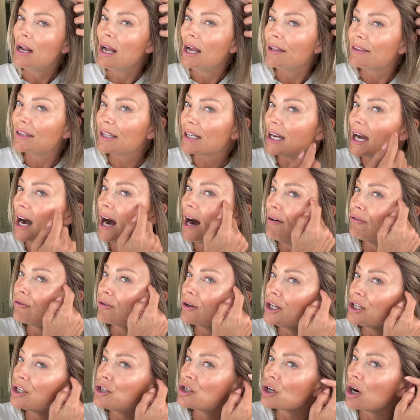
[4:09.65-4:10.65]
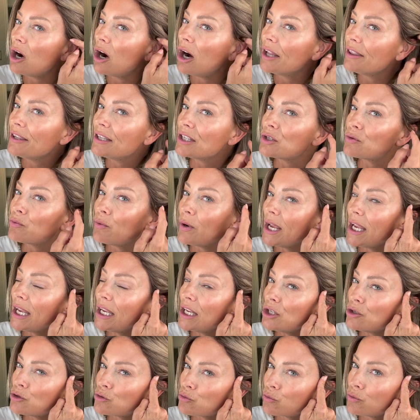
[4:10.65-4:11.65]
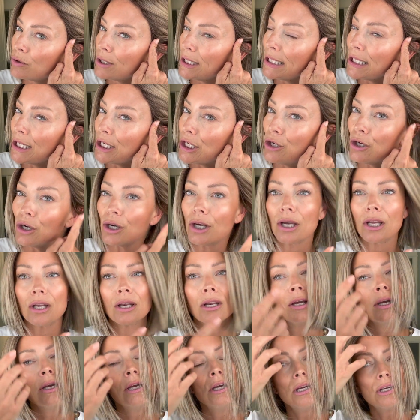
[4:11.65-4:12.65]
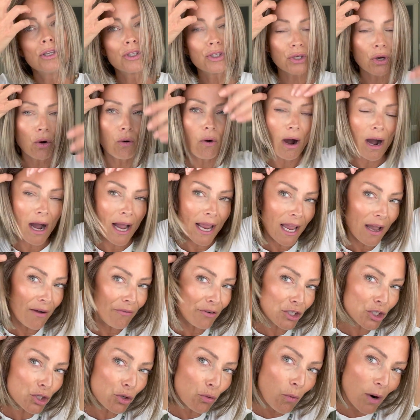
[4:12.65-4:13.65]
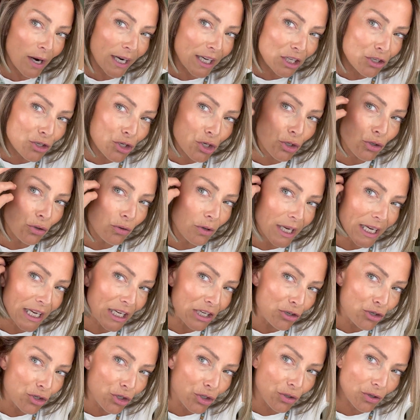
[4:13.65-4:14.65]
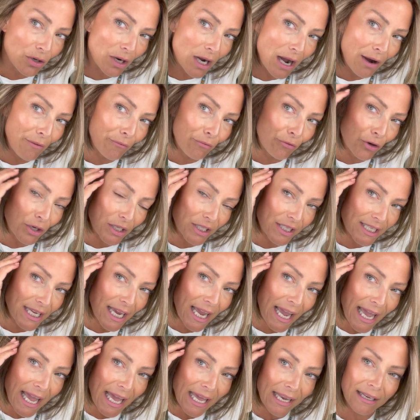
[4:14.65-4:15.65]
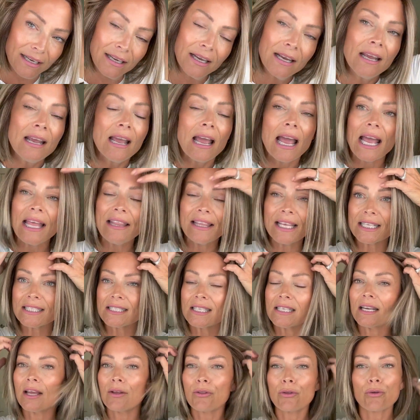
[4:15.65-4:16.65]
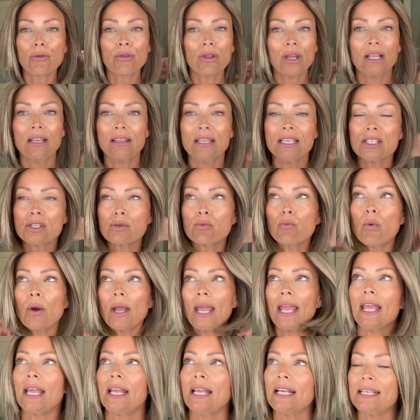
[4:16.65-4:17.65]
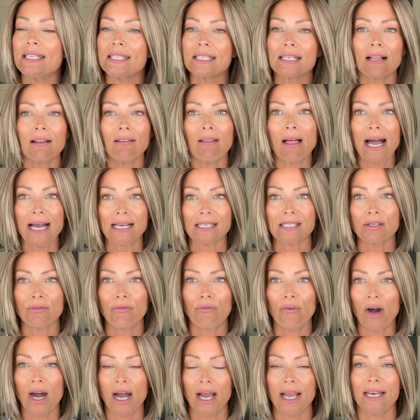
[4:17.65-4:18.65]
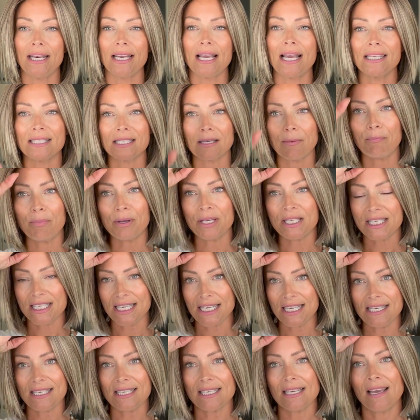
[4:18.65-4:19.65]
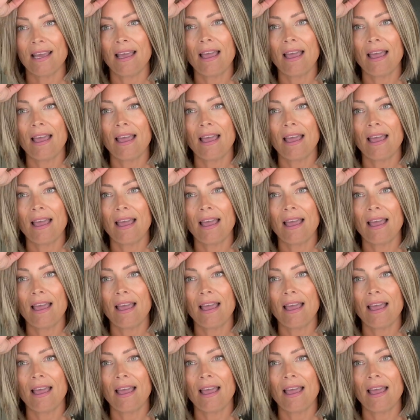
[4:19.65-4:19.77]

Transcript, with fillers: The coverage on this wig is really good. So I have a 22 inch circumference head. And that's another thing. This wig is classified as a petite